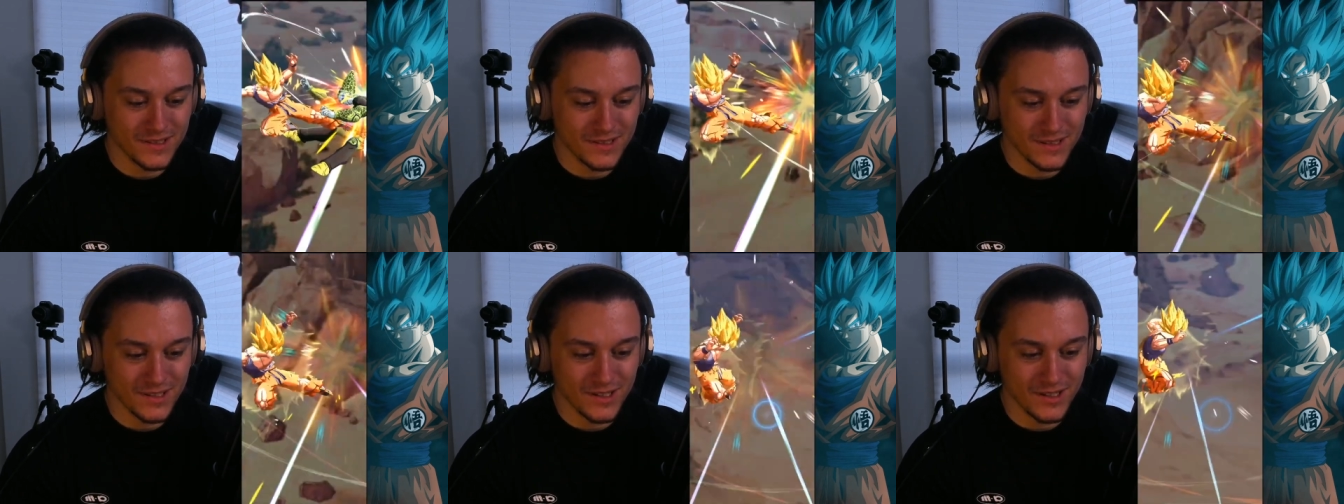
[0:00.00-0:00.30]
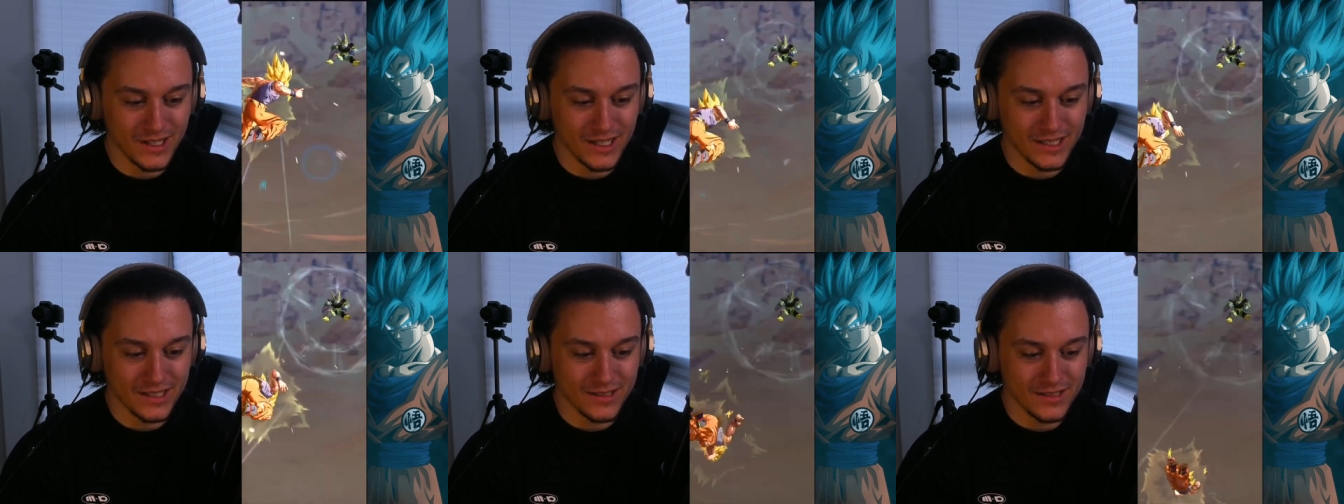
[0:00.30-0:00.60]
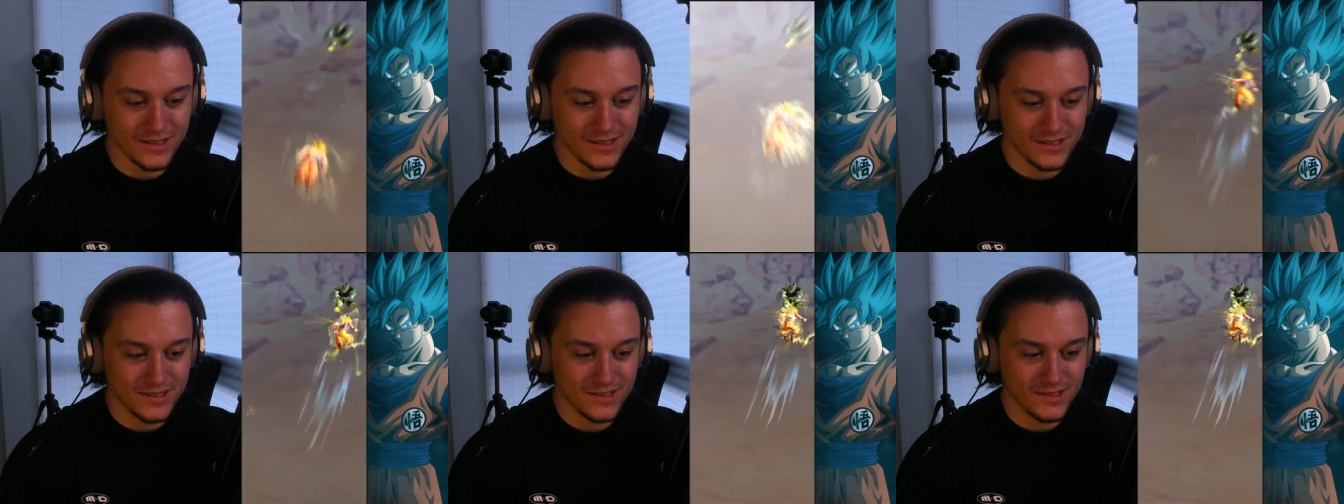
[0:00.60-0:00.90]
All right.
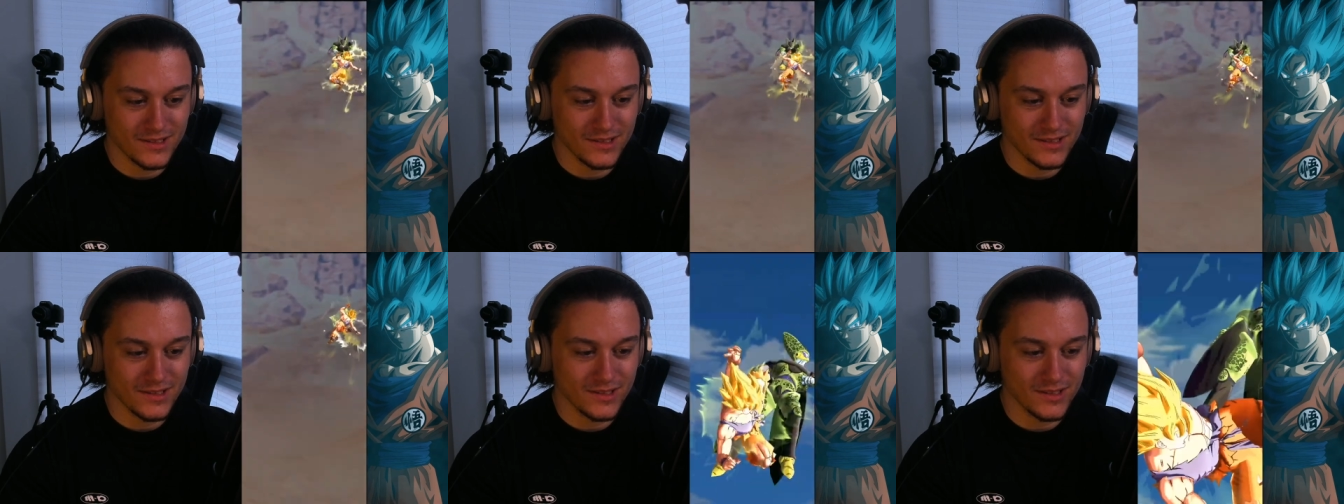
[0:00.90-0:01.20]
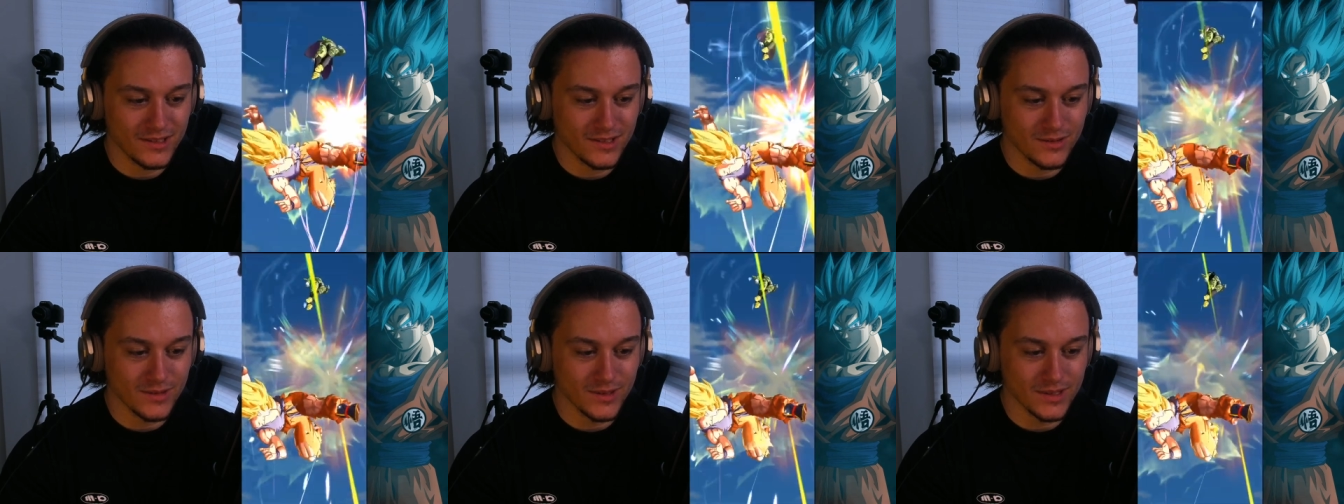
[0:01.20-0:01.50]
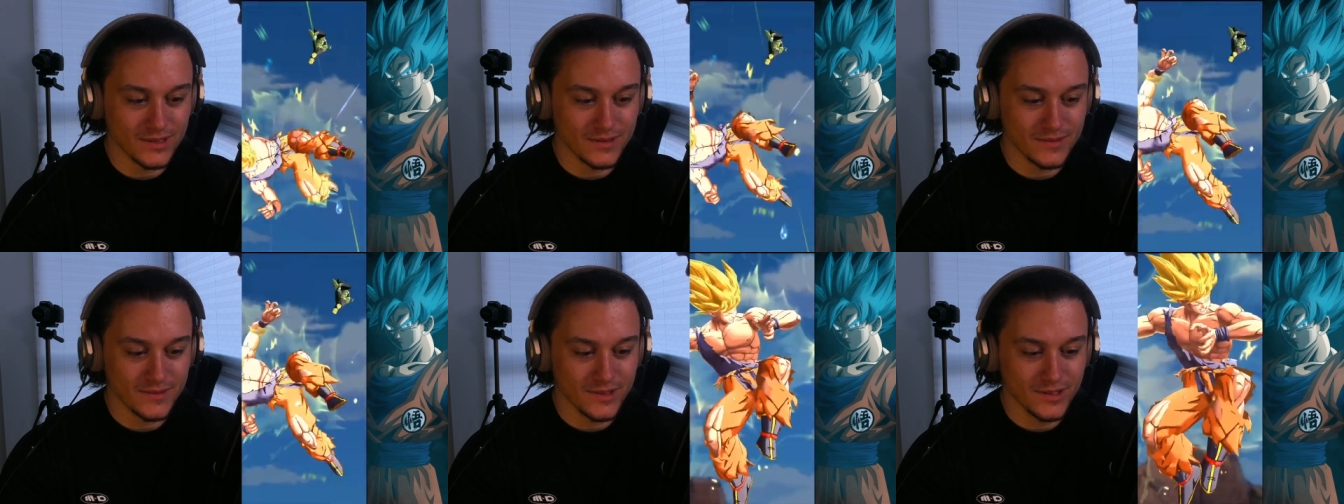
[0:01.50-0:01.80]
Do
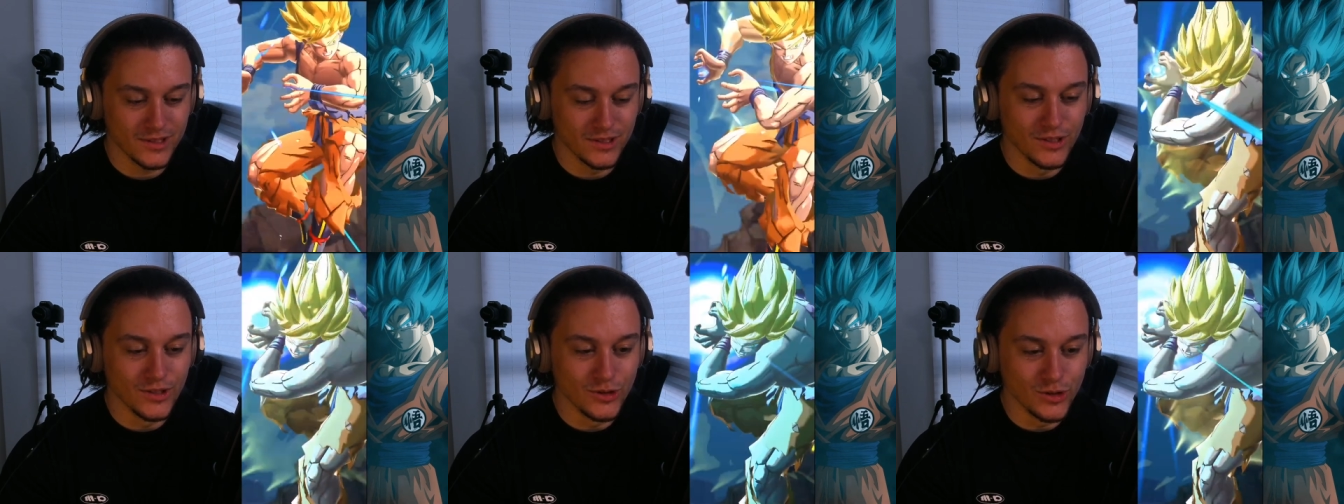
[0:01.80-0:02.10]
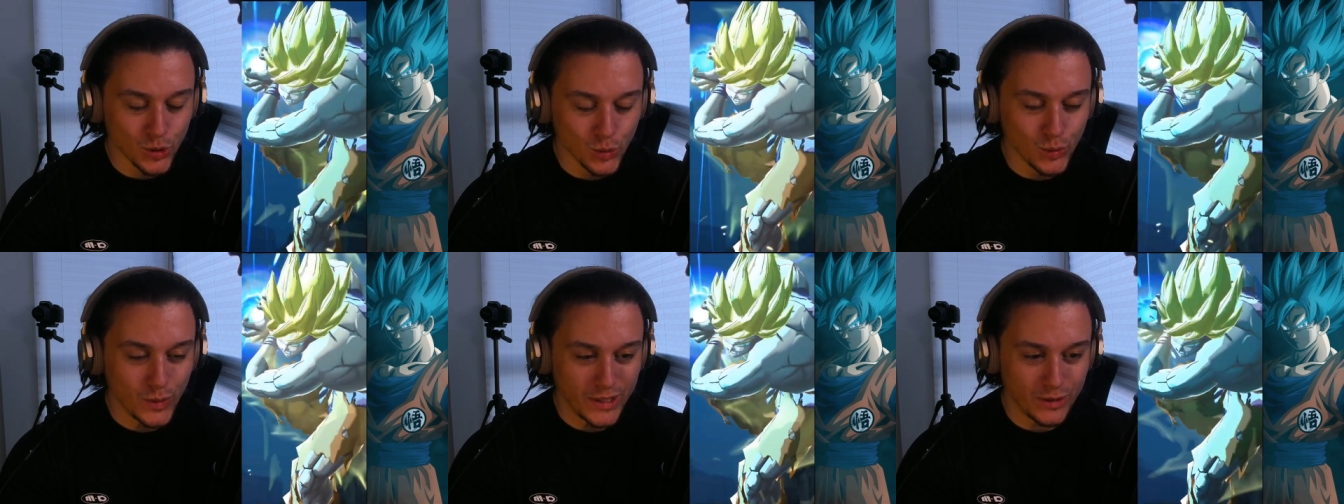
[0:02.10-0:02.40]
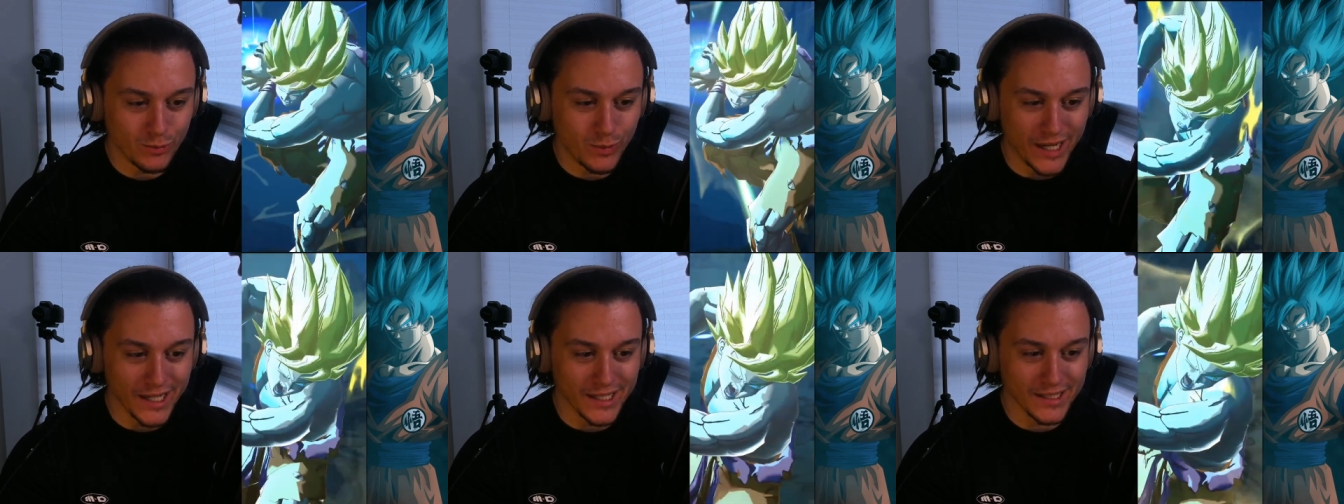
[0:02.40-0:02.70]
it. Do
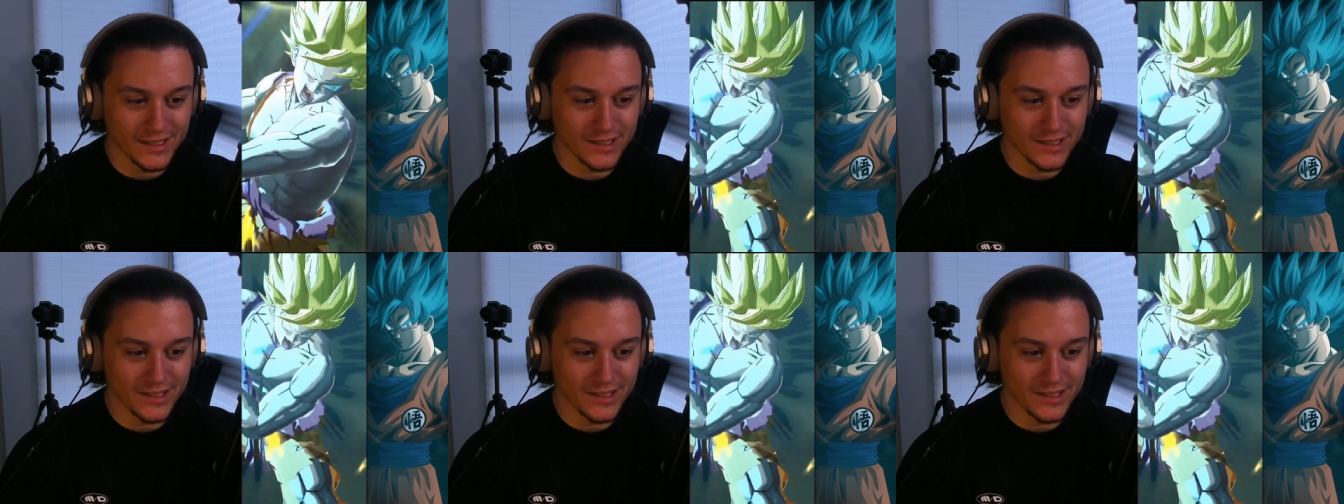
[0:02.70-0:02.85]
it, Ryan.